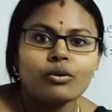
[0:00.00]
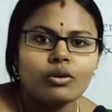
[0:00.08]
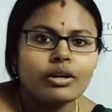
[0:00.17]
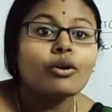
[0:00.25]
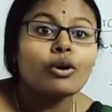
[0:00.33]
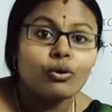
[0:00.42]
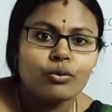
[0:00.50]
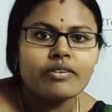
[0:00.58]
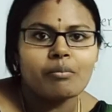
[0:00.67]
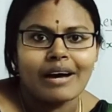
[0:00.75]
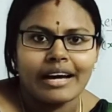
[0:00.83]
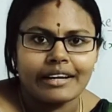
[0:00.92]
you'll lose a
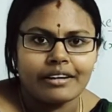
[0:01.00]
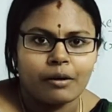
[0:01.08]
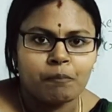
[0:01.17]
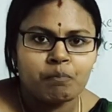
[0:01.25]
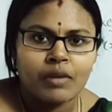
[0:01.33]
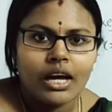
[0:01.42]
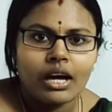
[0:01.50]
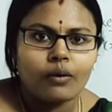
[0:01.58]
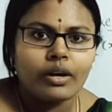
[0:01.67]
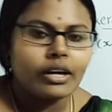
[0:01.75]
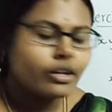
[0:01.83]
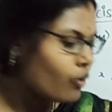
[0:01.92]
mark here.
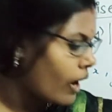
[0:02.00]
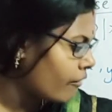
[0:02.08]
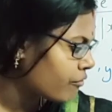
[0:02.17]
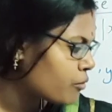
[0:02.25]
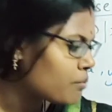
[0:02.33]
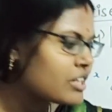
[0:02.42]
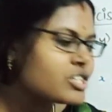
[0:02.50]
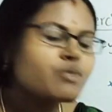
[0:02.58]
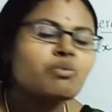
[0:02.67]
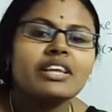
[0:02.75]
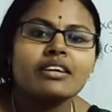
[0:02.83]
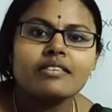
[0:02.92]
Okay, you have to mention
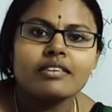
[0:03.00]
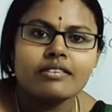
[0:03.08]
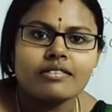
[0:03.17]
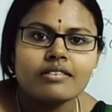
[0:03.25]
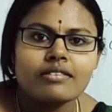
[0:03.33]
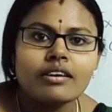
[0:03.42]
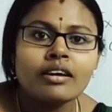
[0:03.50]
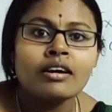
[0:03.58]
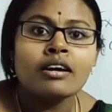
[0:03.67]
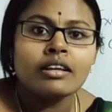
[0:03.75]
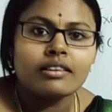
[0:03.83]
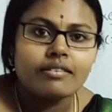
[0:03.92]
whether
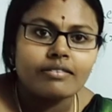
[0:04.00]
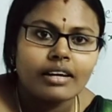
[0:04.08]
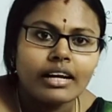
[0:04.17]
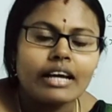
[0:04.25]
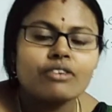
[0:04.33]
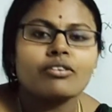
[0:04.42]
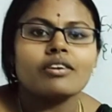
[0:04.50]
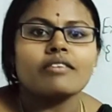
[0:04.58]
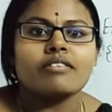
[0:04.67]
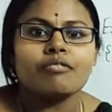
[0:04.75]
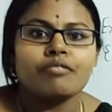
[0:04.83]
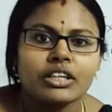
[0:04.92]
this relation is
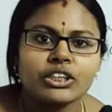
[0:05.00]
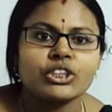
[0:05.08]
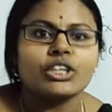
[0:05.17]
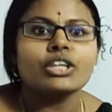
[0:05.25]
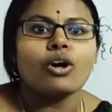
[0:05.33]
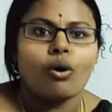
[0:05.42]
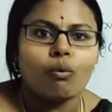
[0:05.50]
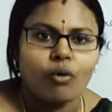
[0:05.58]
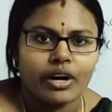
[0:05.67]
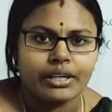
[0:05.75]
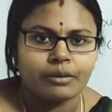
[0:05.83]
a function or what.